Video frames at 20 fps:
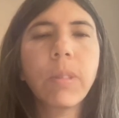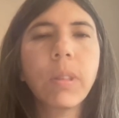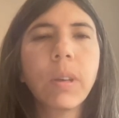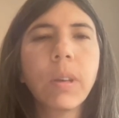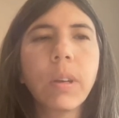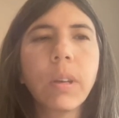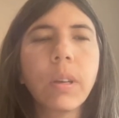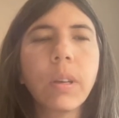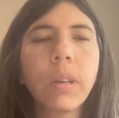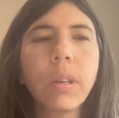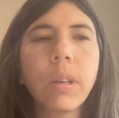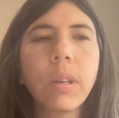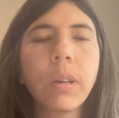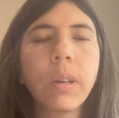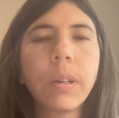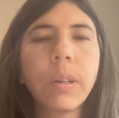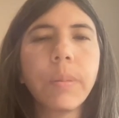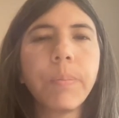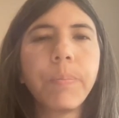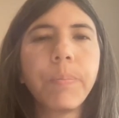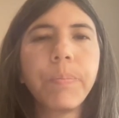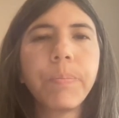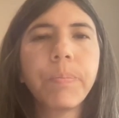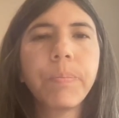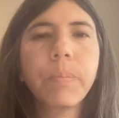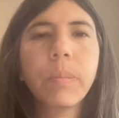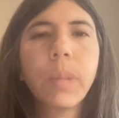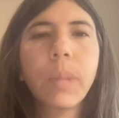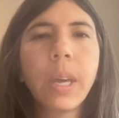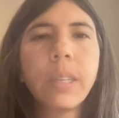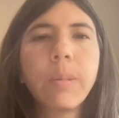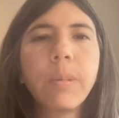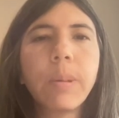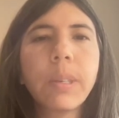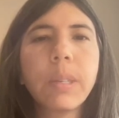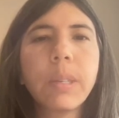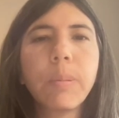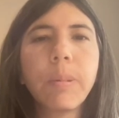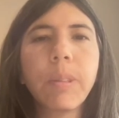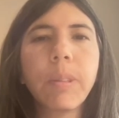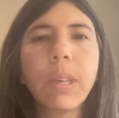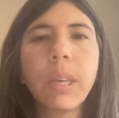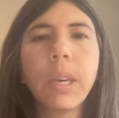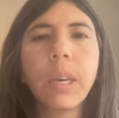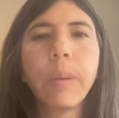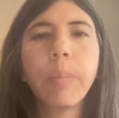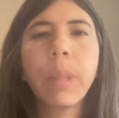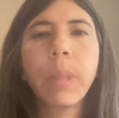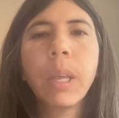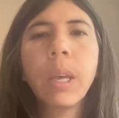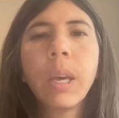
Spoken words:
the just move the king,